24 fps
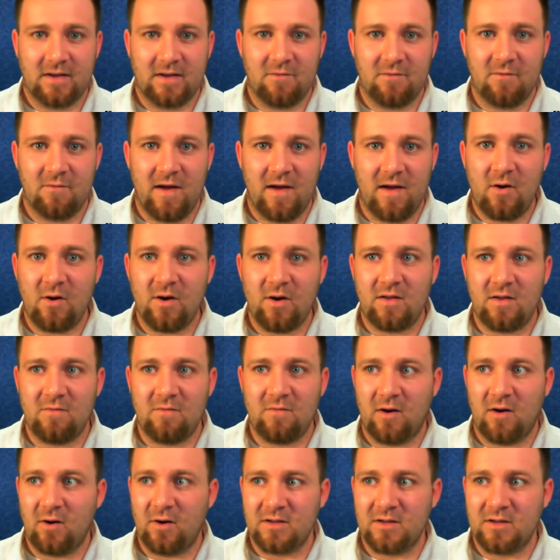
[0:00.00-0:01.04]
very,
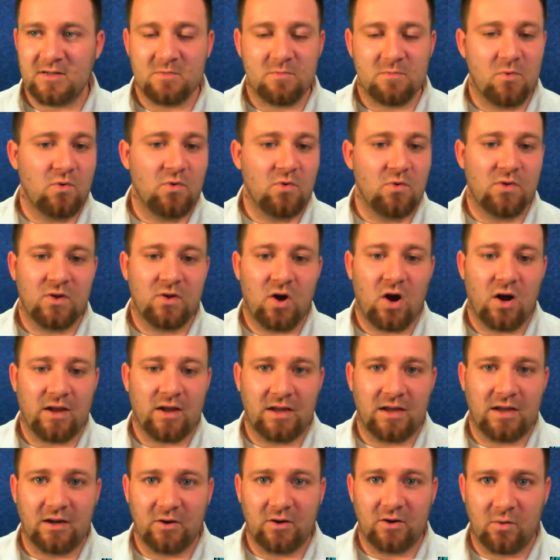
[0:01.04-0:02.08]
very
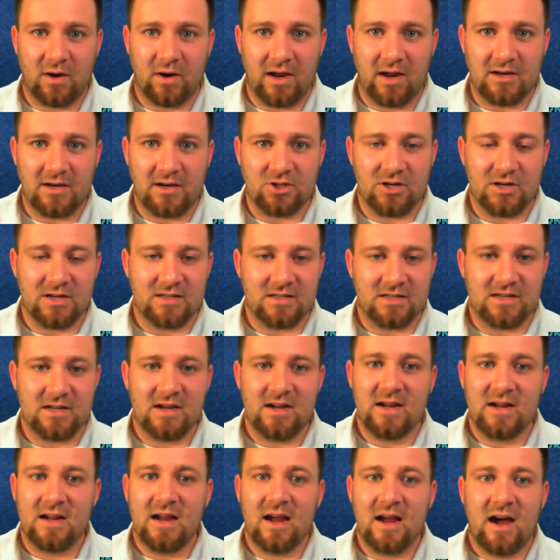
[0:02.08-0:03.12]
smooth-talking creationist,
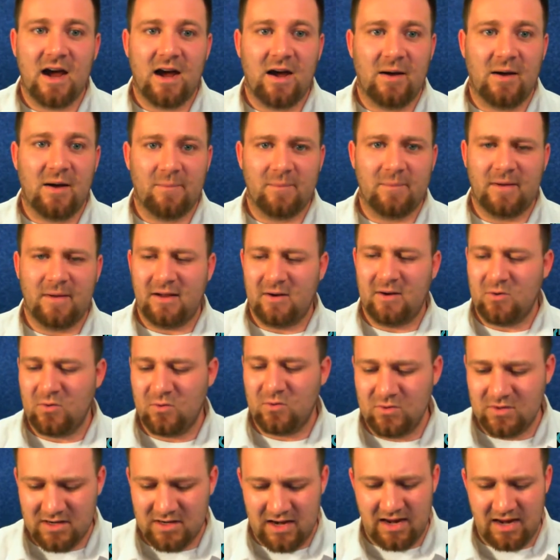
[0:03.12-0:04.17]

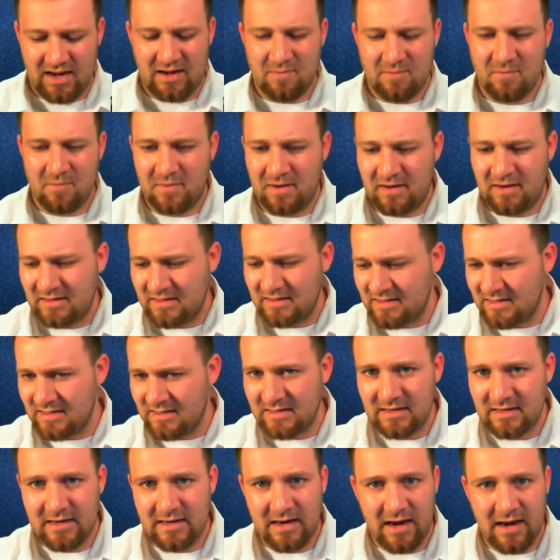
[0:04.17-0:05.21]
whose name is
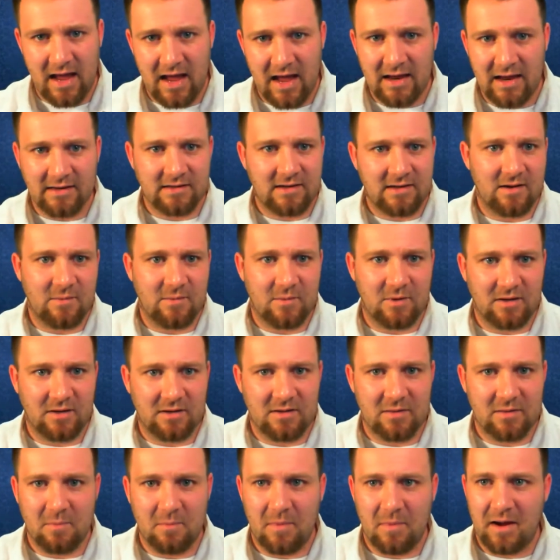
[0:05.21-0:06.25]
not coming
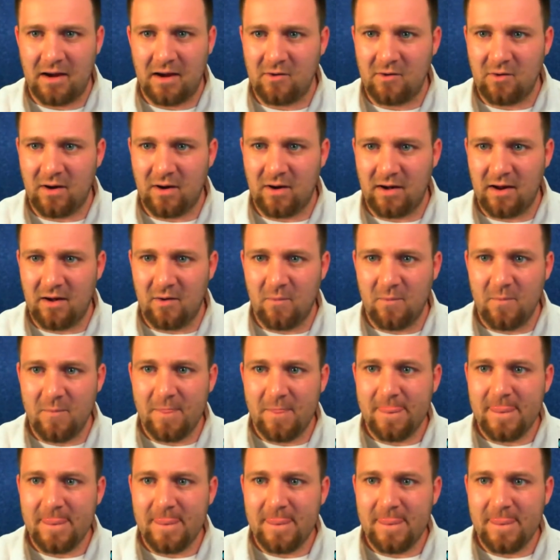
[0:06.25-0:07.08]
to mind right now.